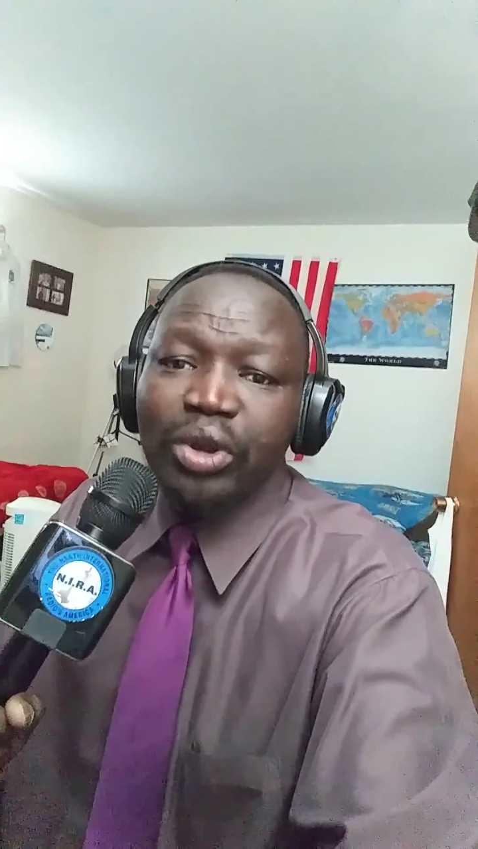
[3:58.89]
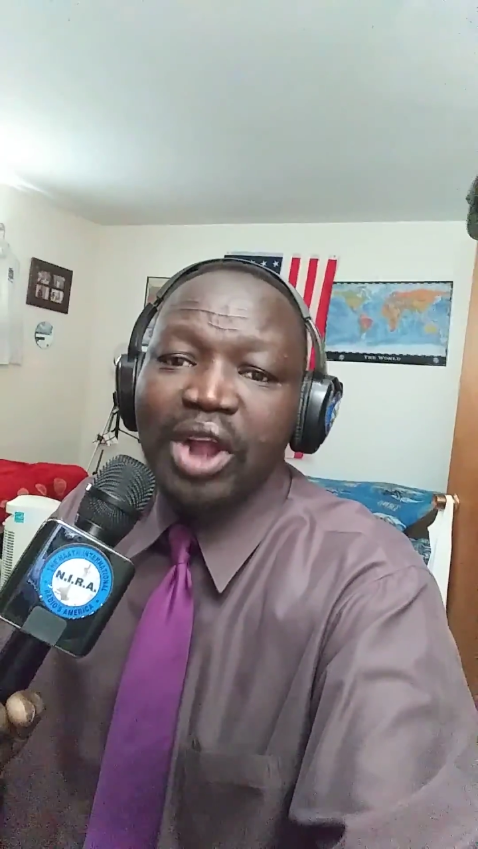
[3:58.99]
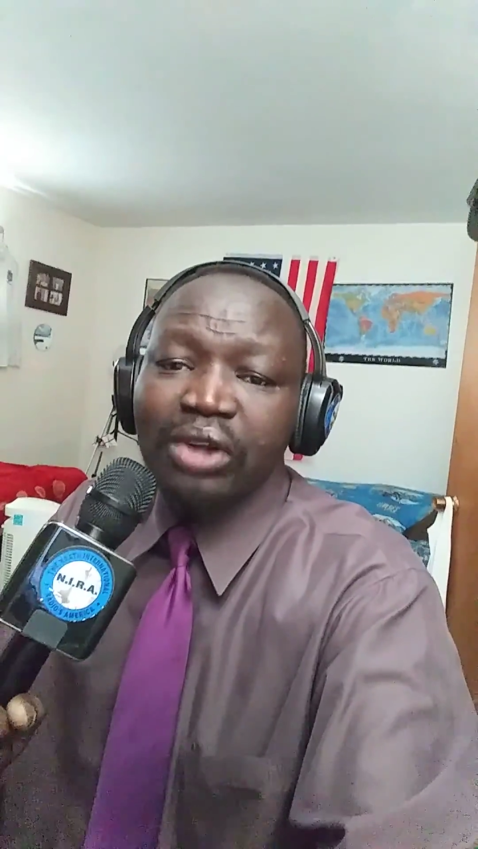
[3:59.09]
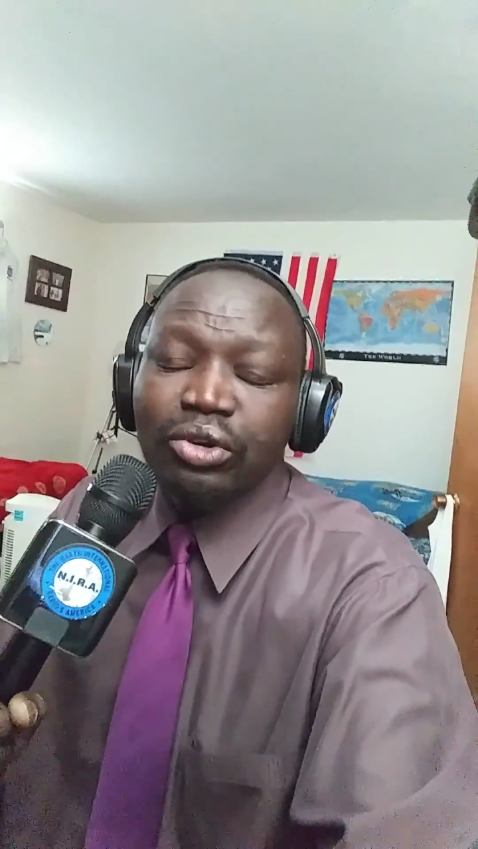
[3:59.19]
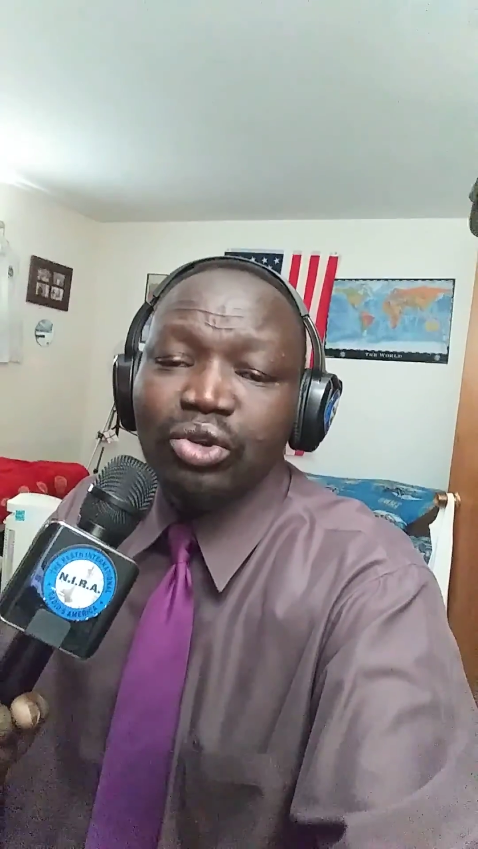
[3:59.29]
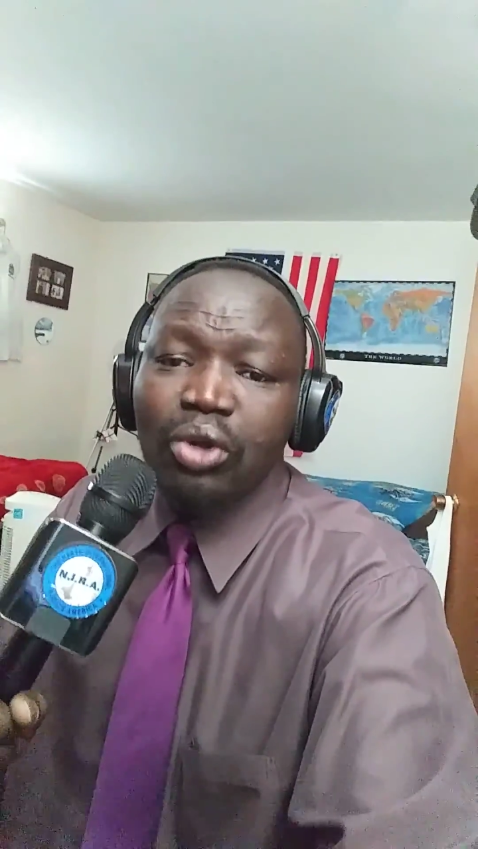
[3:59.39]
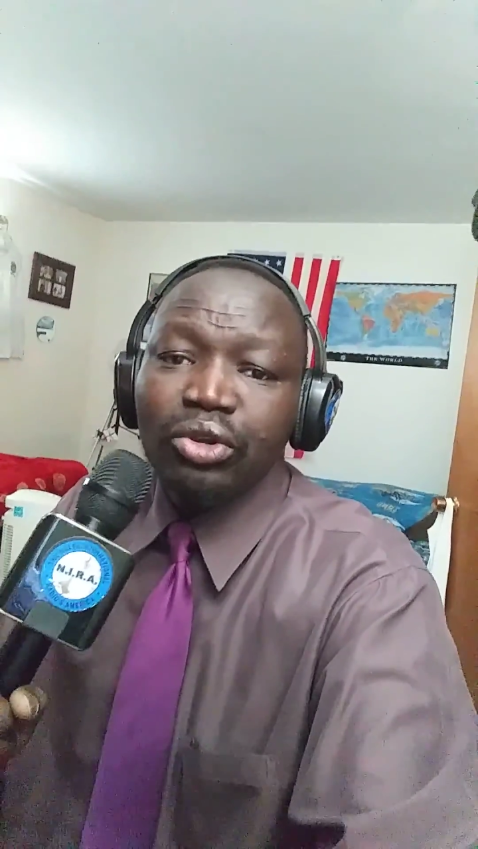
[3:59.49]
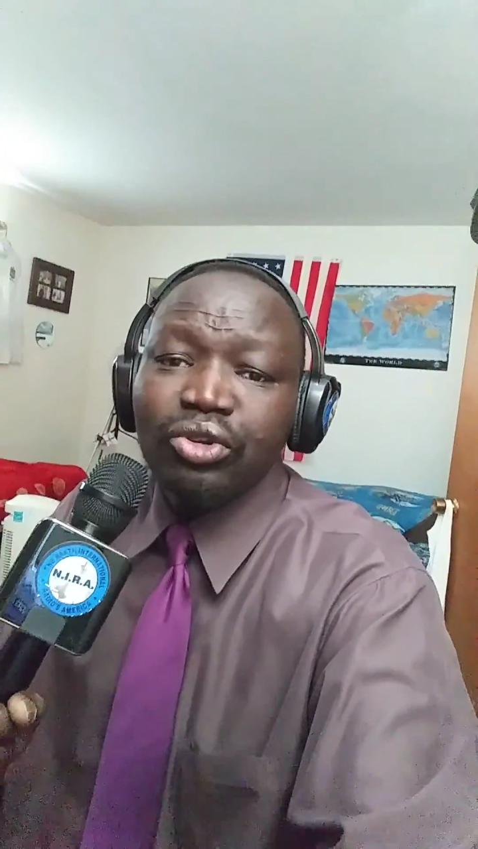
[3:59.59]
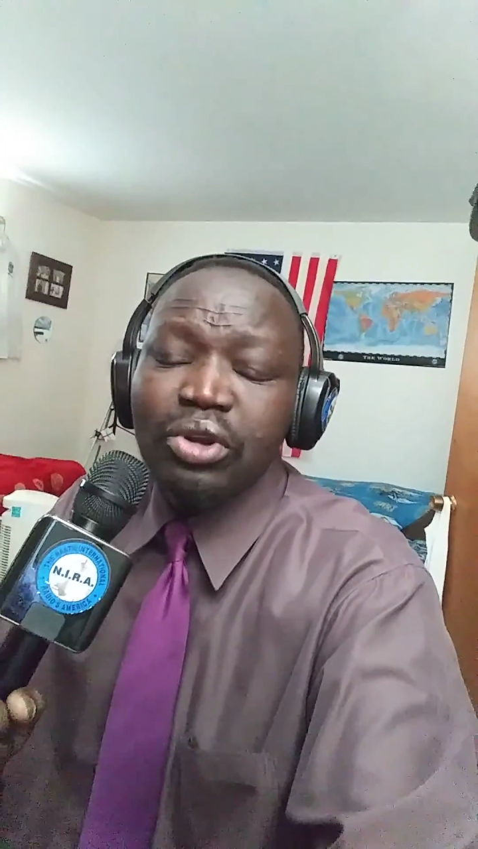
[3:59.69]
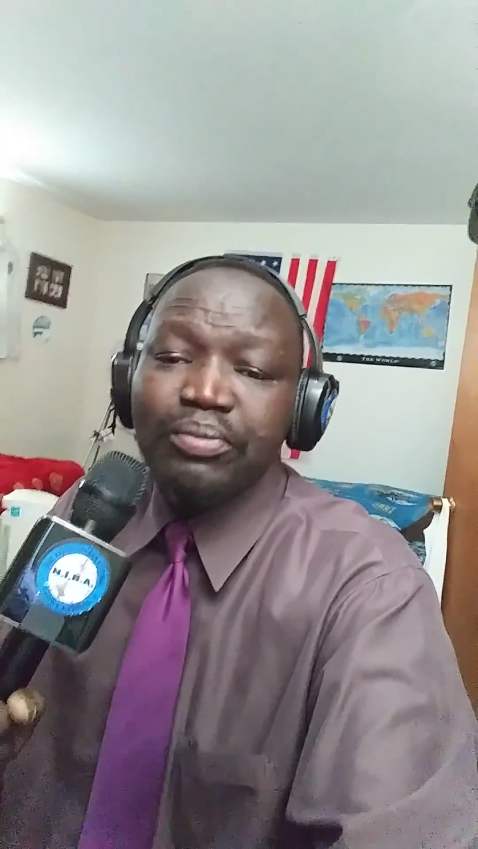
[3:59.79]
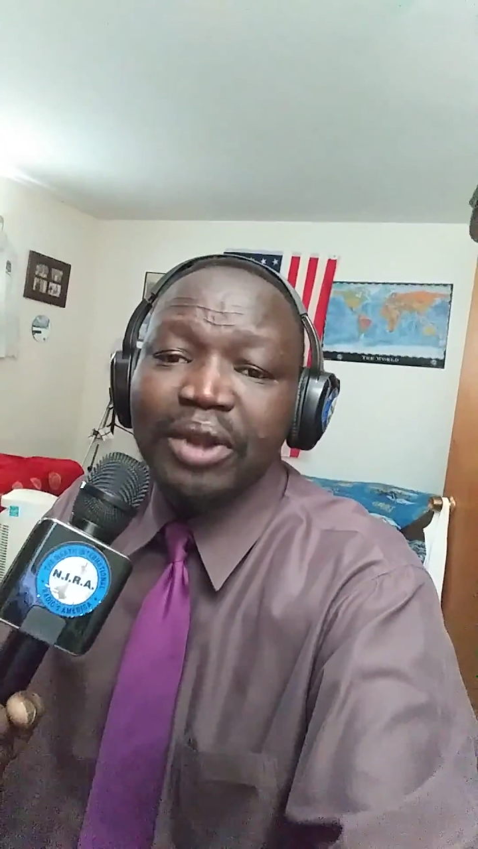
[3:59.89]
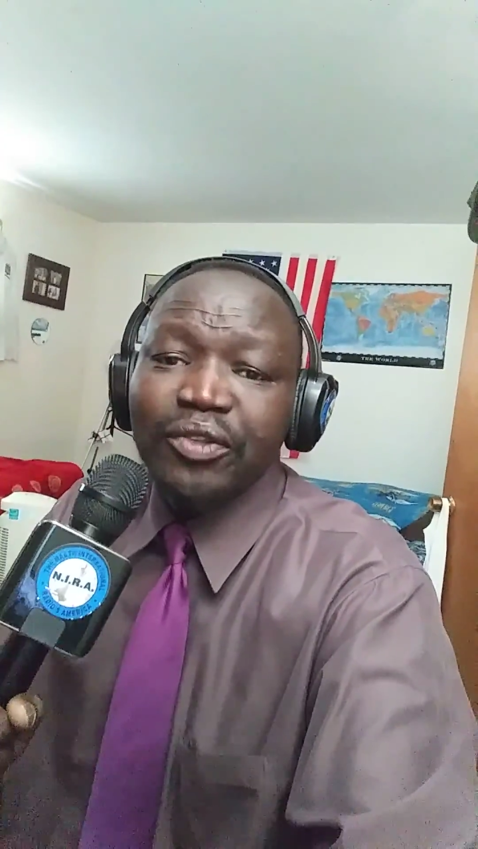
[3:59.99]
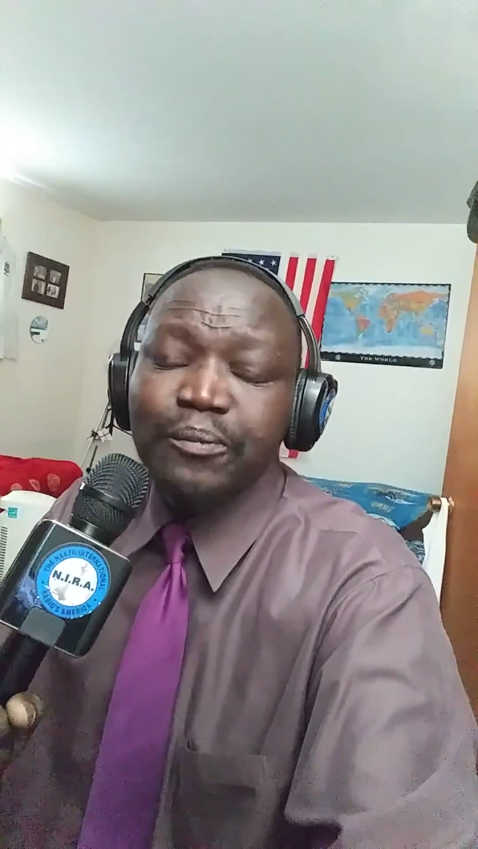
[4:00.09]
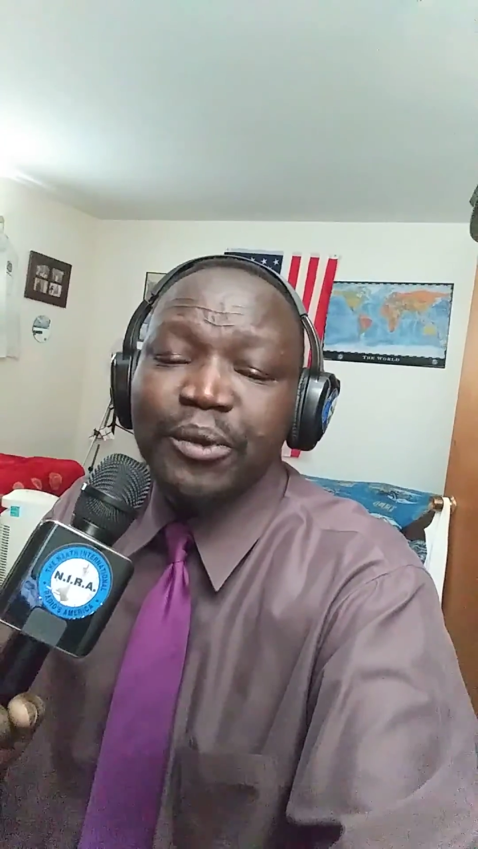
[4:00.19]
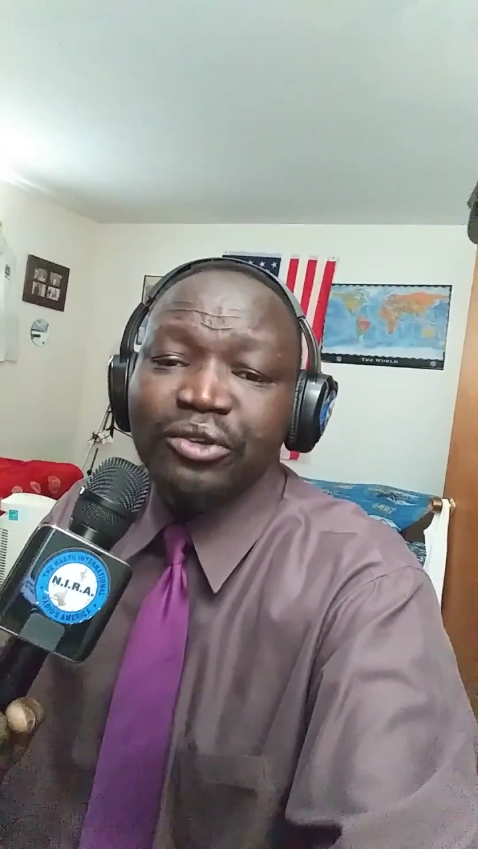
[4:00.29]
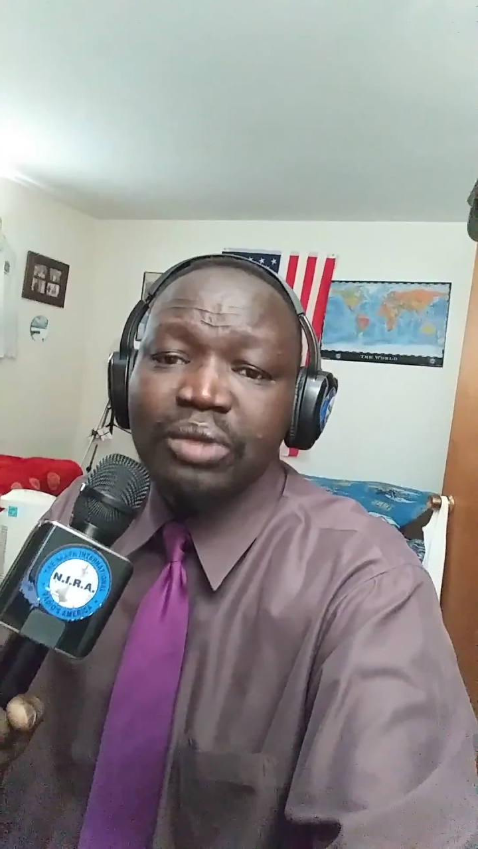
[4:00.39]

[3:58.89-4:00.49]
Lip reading: long at all to hear a matal Pakir